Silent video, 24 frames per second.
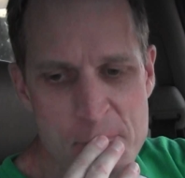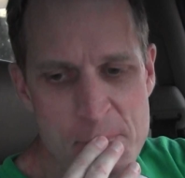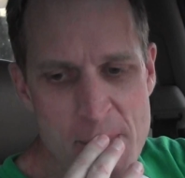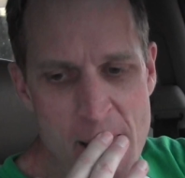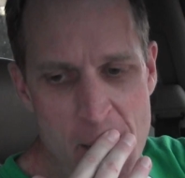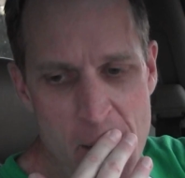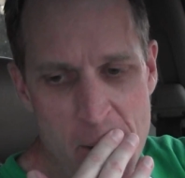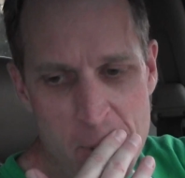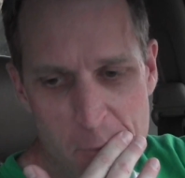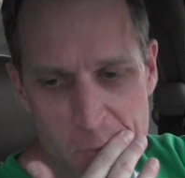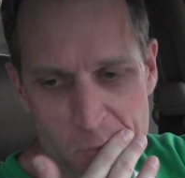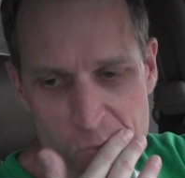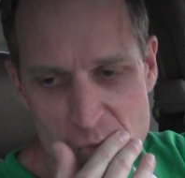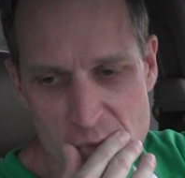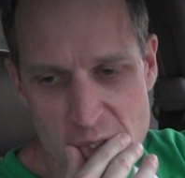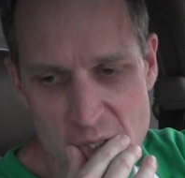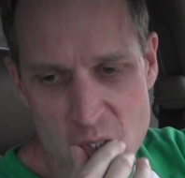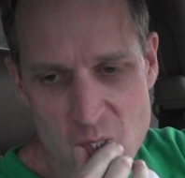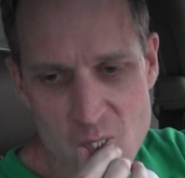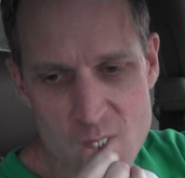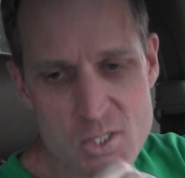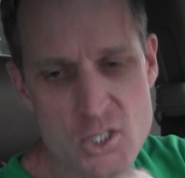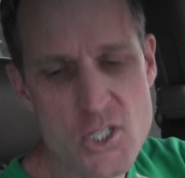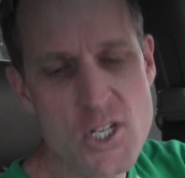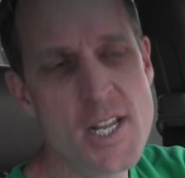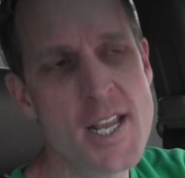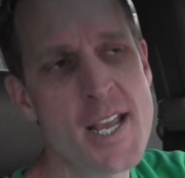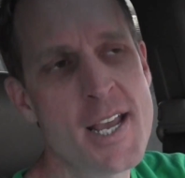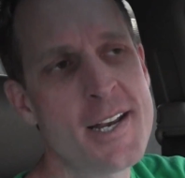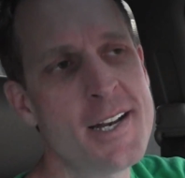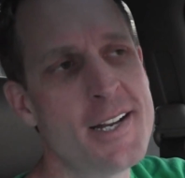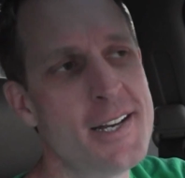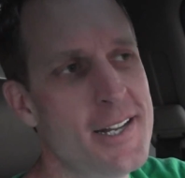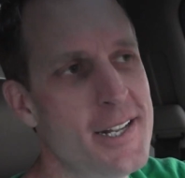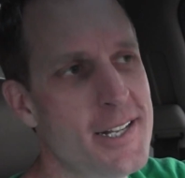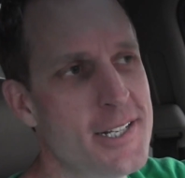Now,
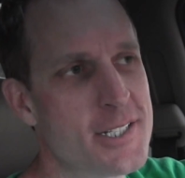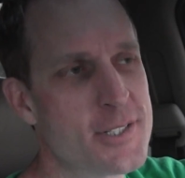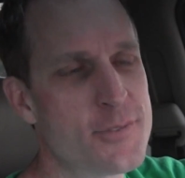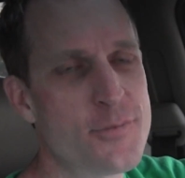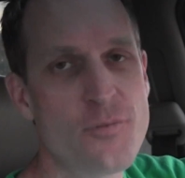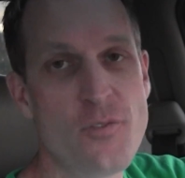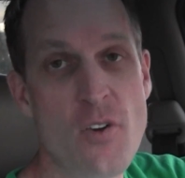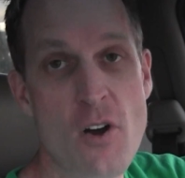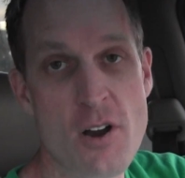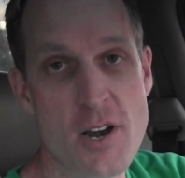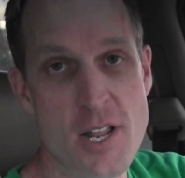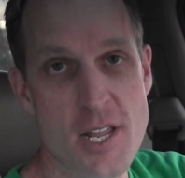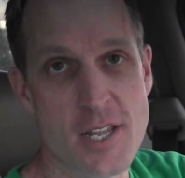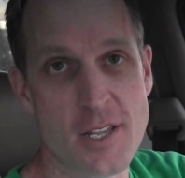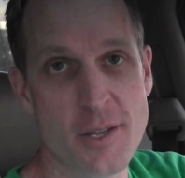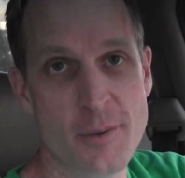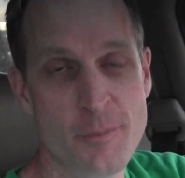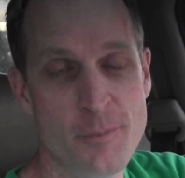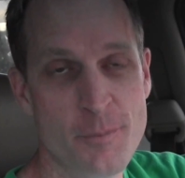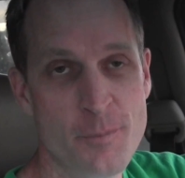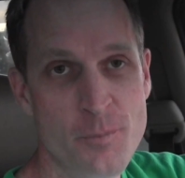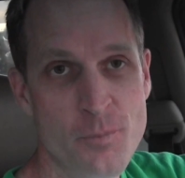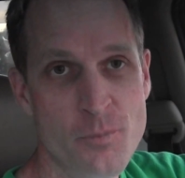Christianity is funny